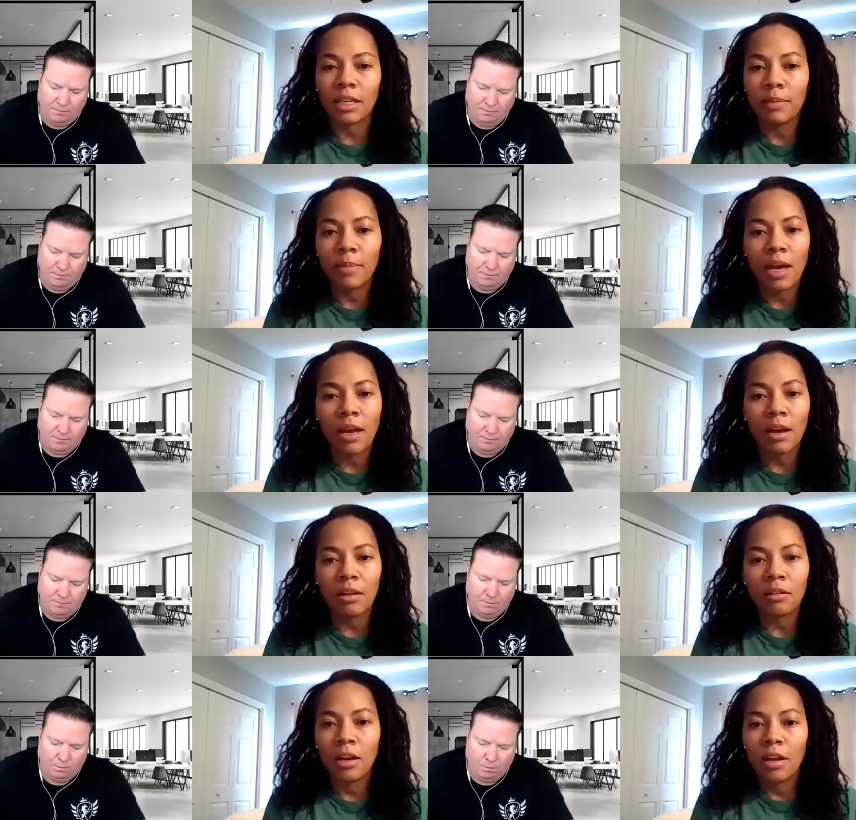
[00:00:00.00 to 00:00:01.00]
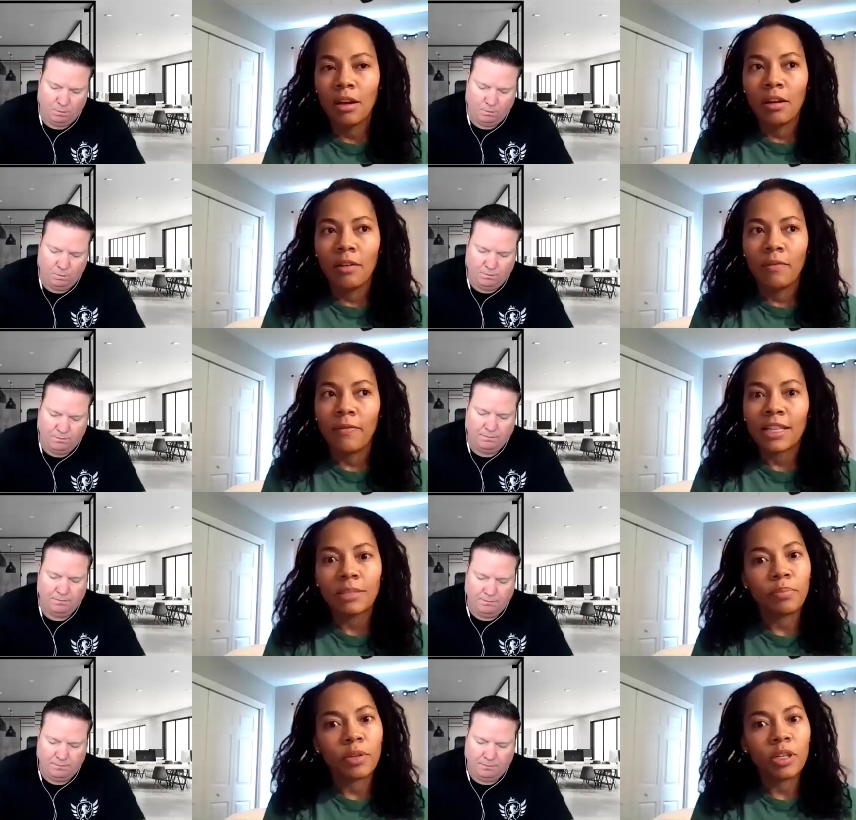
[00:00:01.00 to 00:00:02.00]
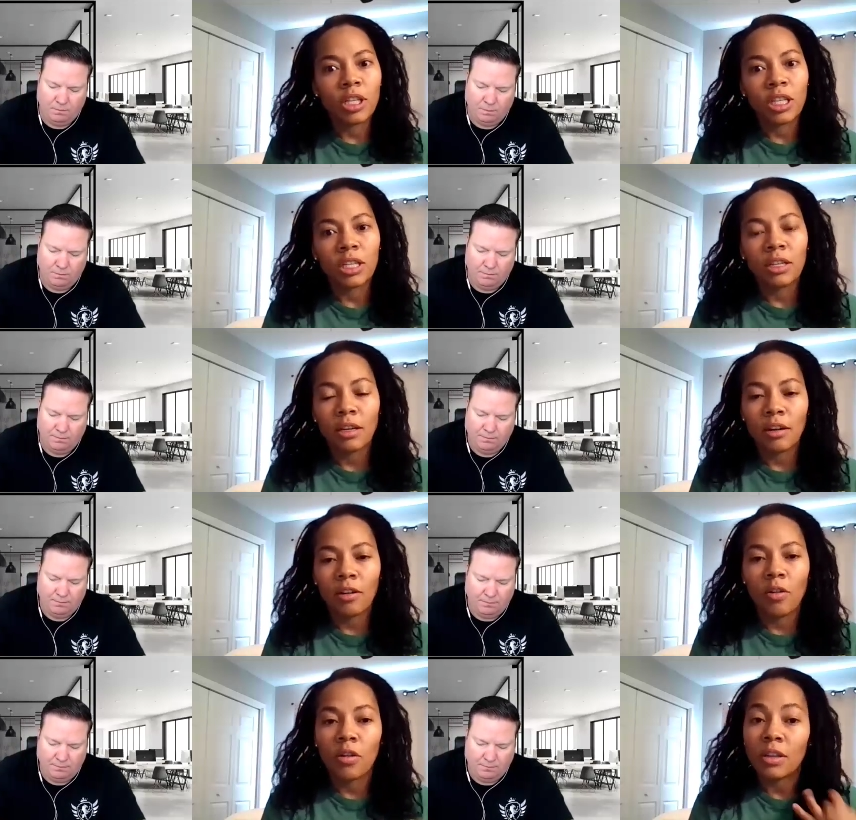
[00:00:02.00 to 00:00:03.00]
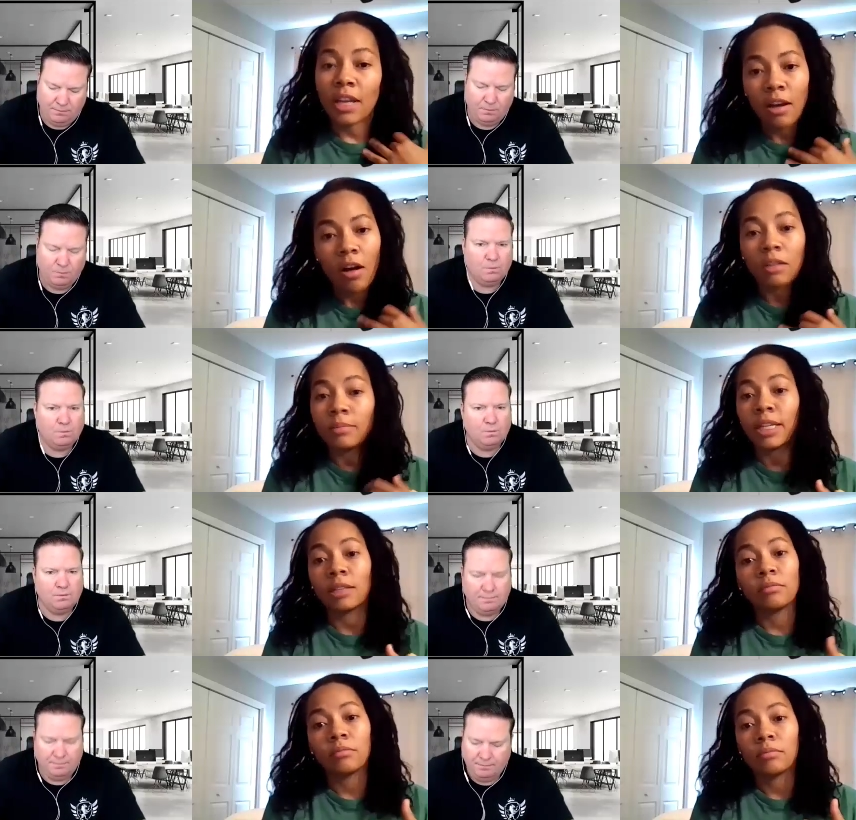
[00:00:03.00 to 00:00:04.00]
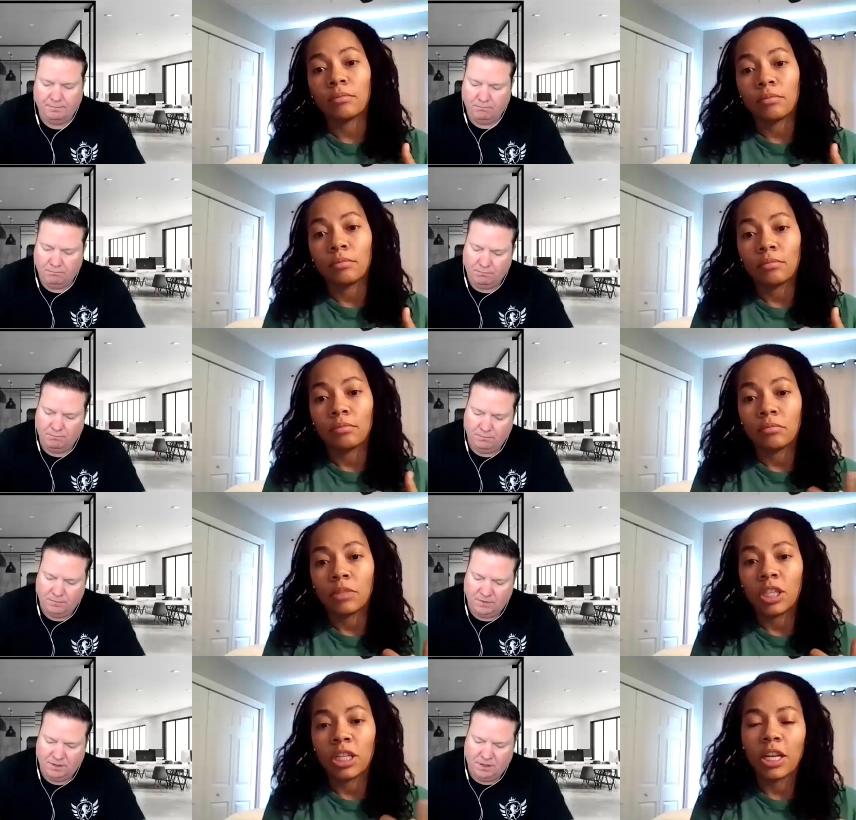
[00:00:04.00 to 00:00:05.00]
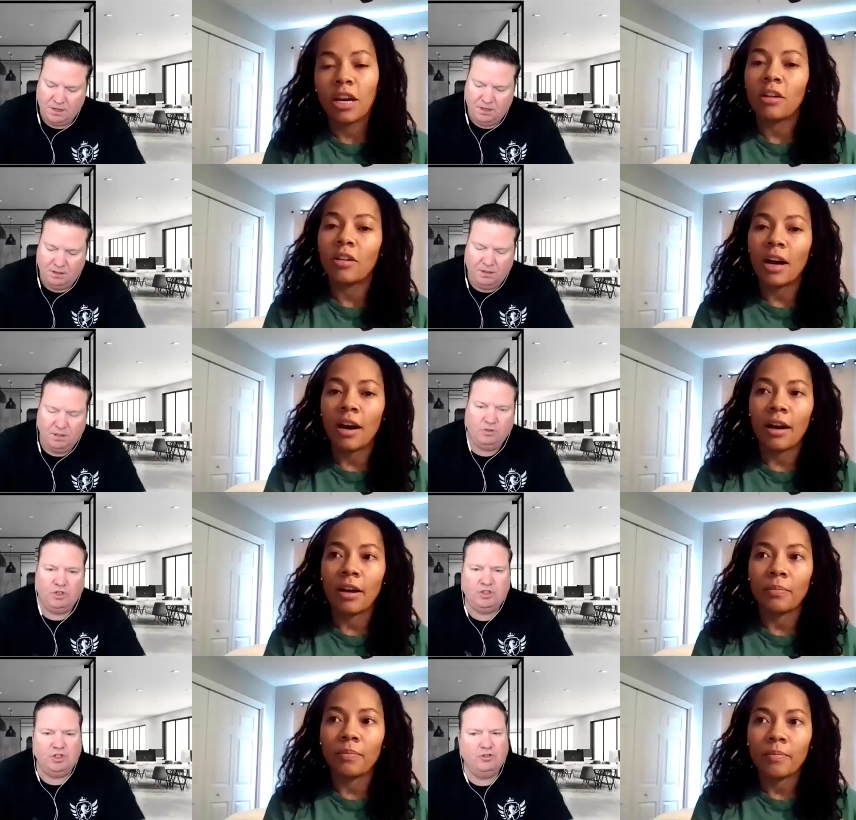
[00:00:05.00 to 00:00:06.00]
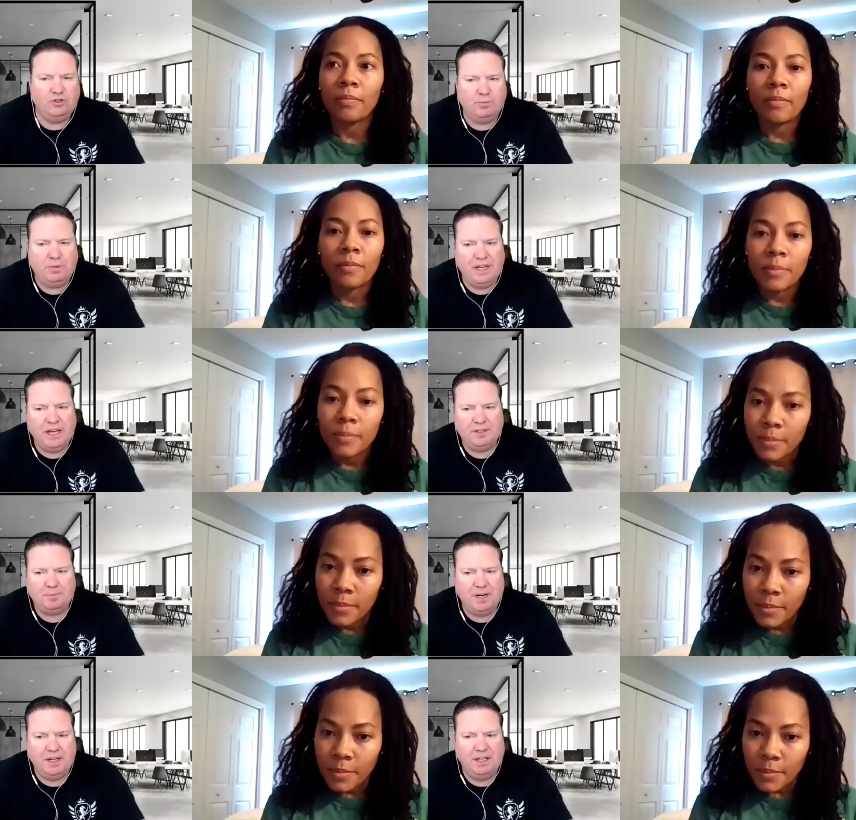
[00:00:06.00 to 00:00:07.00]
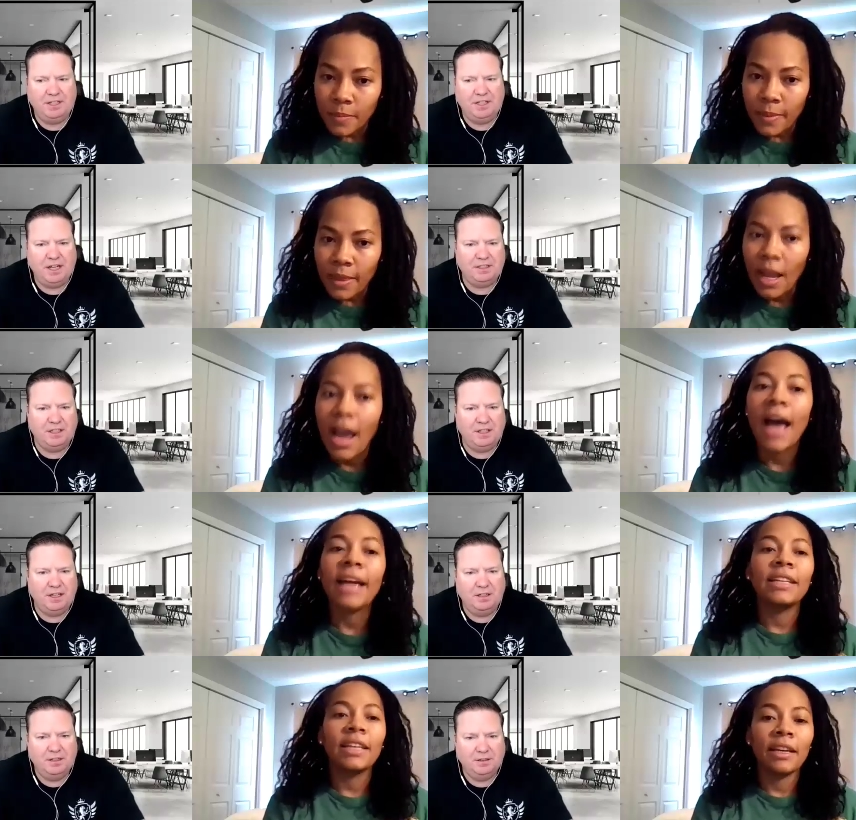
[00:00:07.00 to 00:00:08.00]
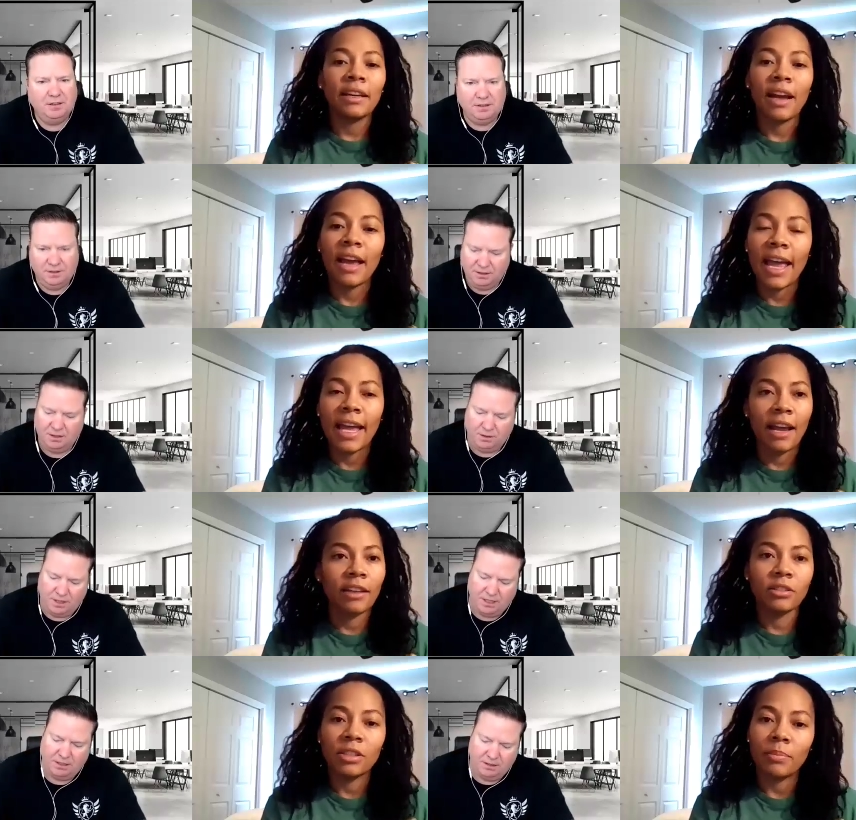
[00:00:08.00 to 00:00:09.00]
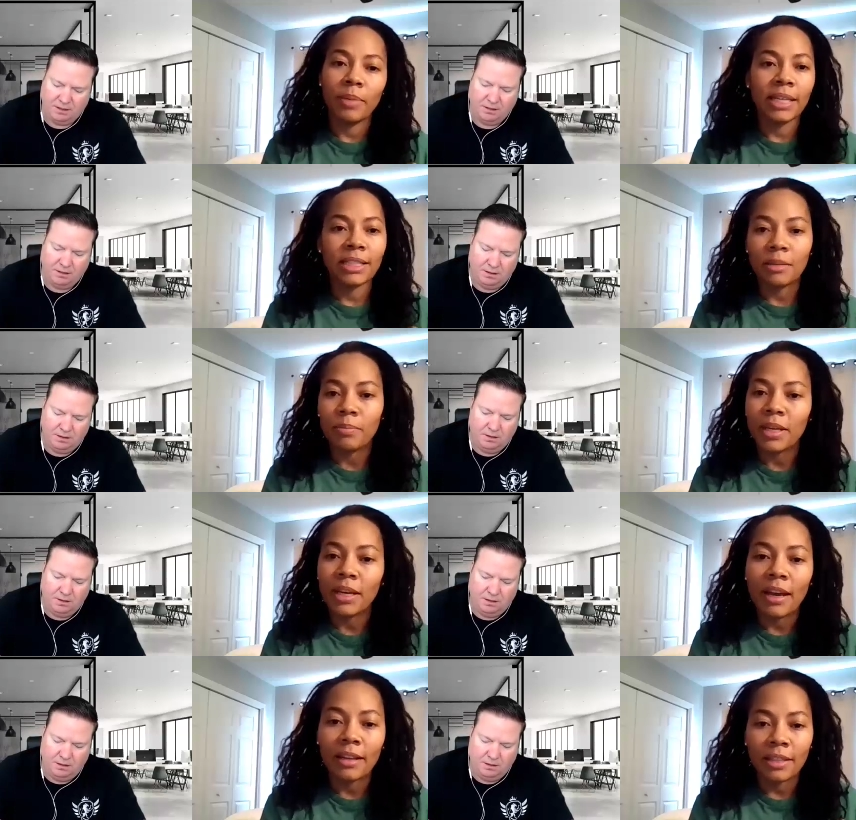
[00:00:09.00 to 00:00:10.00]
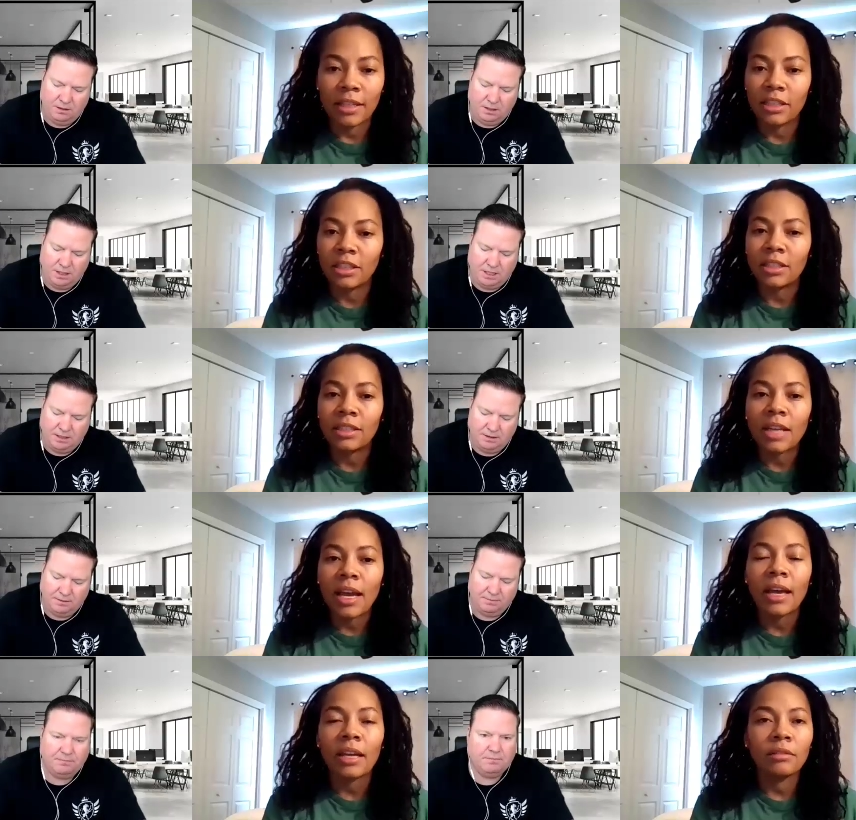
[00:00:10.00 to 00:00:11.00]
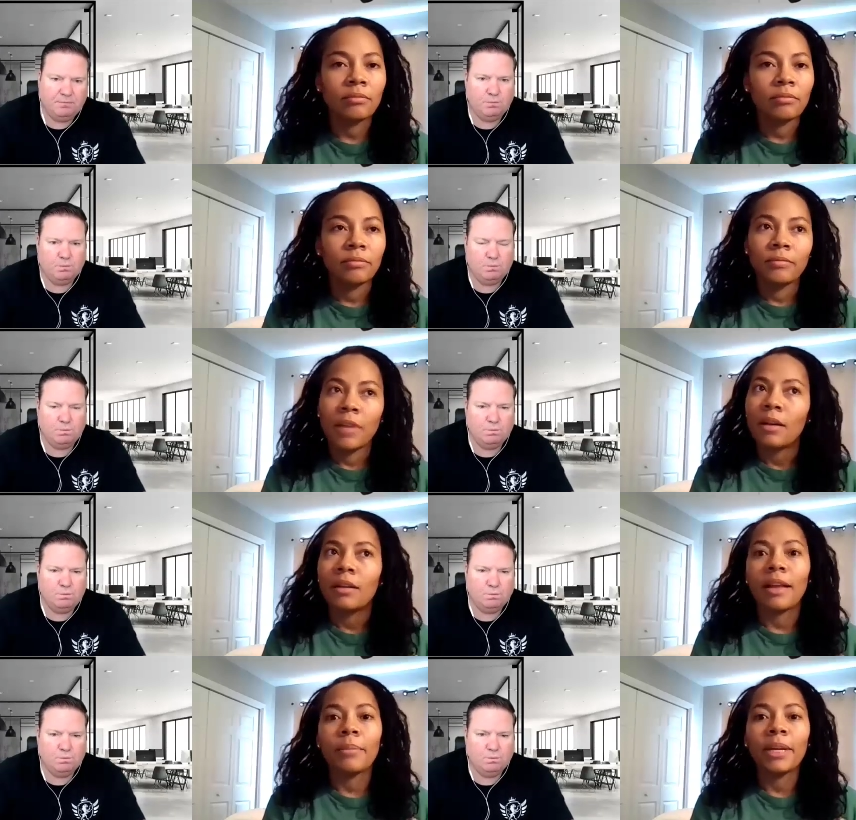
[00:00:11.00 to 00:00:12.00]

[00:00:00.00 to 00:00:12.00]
Speaker 1: email Facebook, or they called me. Mm. You know, um, did you um,
Speaker 2: use a PS by any chance in that? I did,
Speaker 1: and okay. I used the basic PS, and it yeah. just said, "Let